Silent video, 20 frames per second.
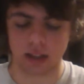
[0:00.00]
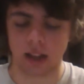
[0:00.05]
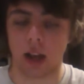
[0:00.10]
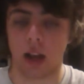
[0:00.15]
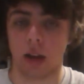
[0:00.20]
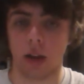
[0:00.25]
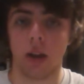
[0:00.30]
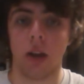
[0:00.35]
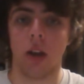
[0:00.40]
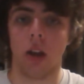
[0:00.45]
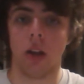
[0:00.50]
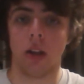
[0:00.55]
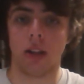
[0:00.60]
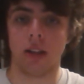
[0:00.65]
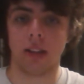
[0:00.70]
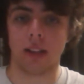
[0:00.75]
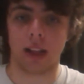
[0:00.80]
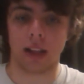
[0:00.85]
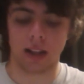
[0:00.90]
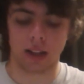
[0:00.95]
I
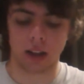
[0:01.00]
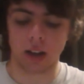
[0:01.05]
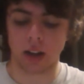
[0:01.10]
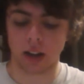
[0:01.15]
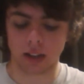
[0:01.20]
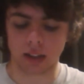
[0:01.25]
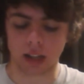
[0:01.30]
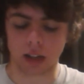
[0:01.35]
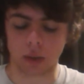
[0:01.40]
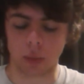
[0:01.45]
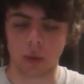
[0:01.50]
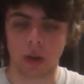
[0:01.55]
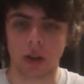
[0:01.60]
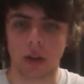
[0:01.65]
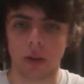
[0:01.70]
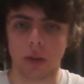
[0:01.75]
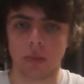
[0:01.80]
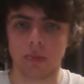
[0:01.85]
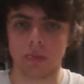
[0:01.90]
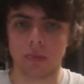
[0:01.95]
like that quite a
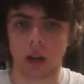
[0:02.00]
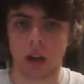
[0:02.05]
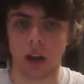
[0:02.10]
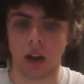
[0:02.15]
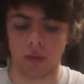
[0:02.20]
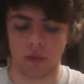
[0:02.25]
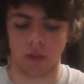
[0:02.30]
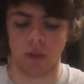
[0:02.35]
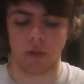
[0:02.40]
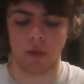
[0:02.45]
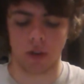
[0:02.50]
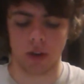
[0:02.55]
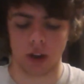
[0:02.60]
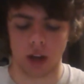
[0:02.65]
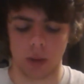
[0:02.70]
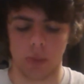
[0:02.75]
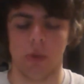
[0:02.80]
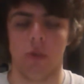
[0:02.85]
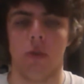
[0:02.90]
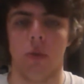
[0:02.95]
lot. I love the front
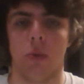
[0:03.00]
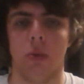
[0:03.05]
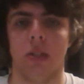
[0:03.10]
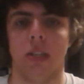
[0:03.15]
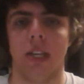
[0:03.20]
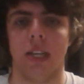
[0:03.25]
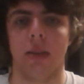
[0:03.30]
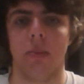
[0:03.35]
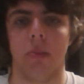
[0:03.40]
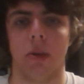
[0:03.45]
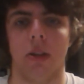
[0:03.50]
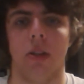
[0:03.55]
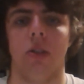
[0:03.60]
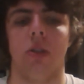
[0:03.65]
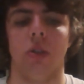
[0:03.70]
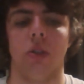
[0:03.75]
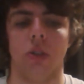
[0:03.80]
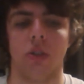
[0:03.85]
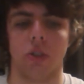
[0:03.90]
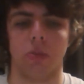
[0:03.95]
armor 14 because
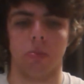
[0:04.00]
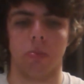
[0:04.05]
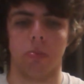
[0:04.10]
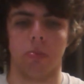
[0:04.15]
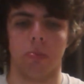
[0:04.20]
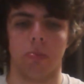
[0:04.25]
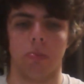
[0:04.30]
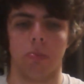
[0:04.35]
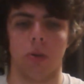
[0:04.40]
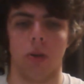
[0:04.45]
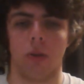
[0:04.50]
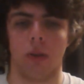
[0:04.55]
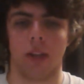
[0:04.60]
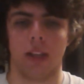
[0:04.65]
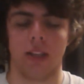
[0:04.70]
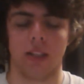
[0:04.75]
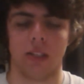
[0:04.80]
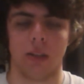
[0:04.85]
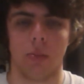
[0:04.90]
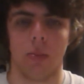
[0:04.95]
you just plonk
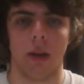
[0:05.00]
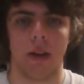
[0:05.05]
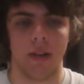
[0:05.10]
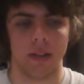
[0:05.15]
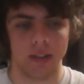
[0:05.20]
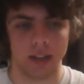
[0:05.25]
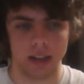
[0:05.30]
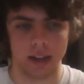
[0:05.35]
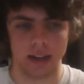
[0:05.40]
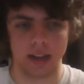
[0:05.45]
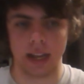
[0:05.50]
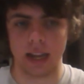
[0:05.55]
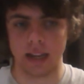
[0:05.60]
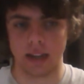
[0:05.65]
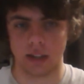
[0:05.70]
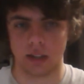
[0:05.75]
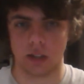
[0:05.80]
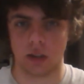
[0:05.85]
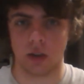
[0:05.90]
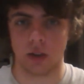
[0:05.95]
it somewhere and then it
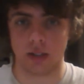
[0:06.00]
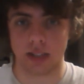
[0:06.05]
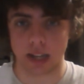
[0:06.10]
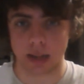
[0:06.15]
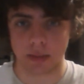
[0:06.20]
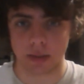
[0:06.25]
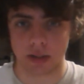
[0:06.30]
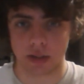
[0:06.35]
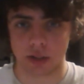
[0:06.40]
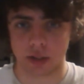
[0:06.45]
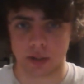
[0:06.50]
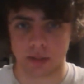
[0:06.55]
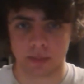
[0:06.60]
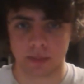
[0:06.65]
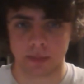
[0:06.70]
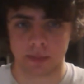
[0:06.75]
does a lot of damage.